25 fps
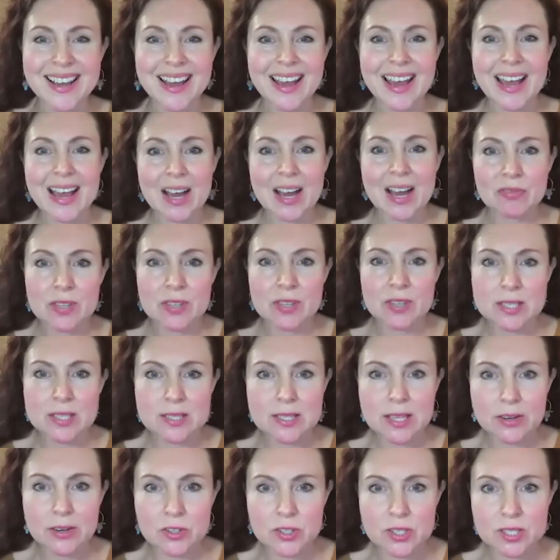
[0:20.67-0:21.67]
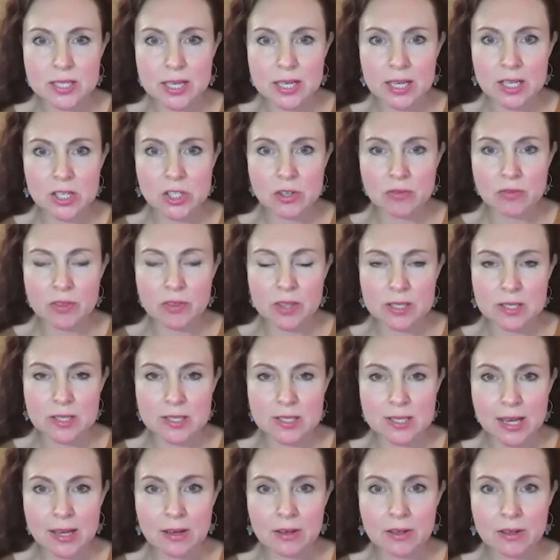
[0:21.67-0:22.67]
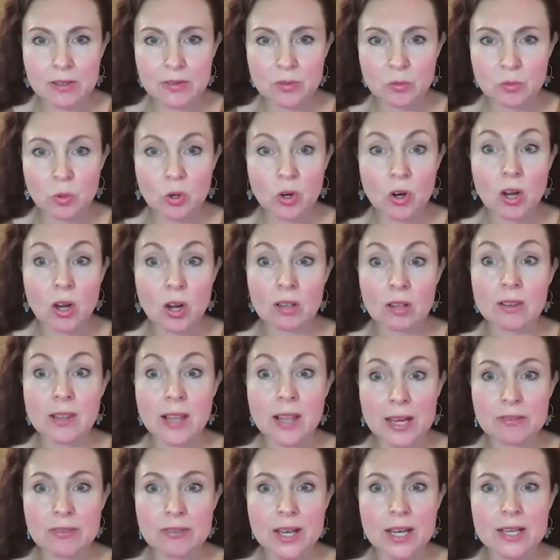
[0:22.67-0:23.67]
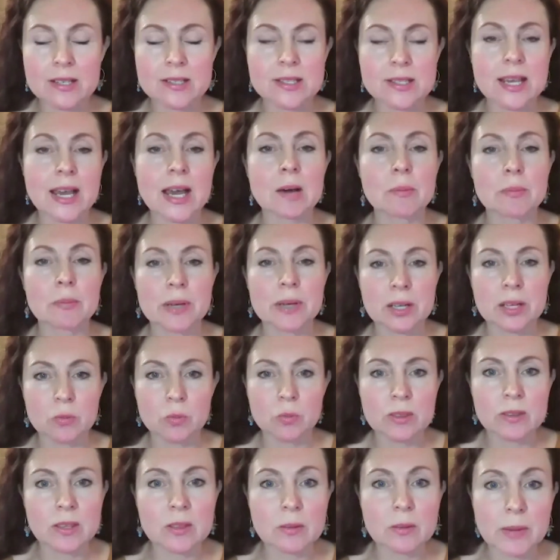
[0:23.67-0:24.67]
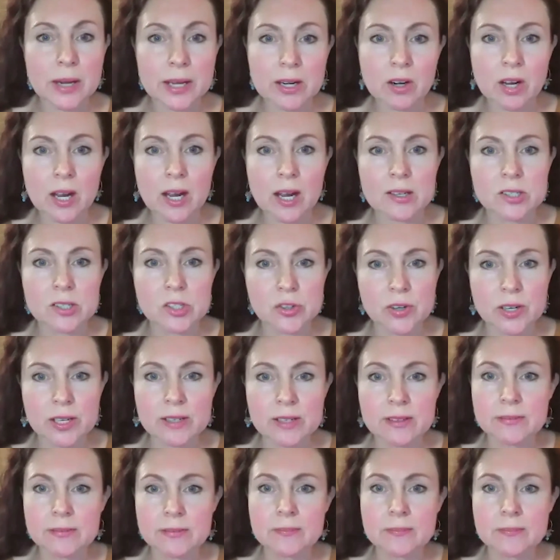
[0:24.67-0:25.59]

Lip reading: at the center stage of the cell where a lot of that is happening within the mitochondria.